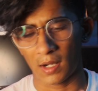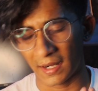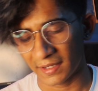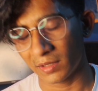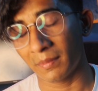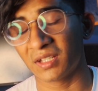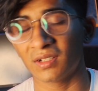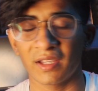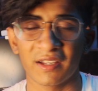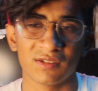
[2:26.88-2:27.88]
another
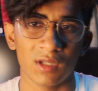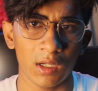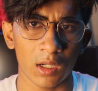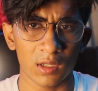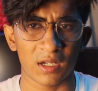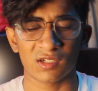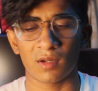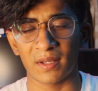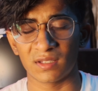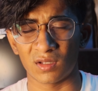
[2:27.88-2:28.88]
major thing is that
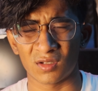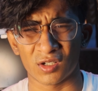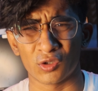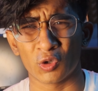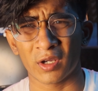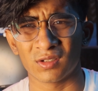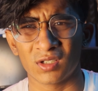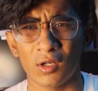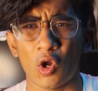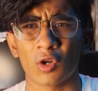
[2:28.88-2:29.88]
customization. You can
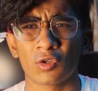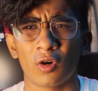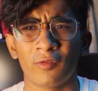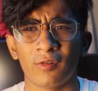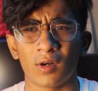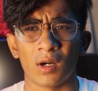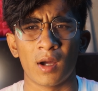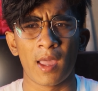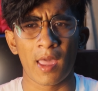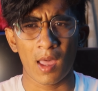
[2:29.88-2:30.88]
see lots of
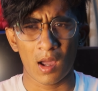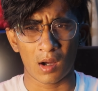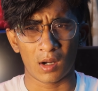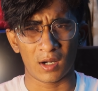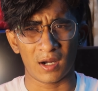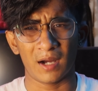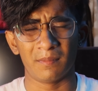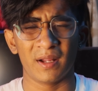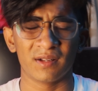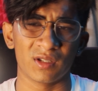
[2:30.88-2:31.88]

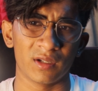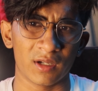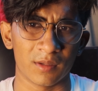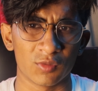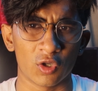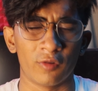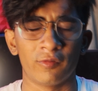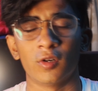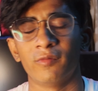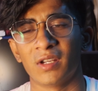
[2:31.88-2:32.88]
updates in terms
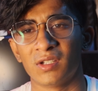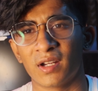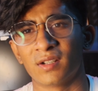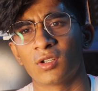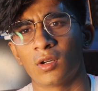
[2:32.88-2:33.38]
of widgets,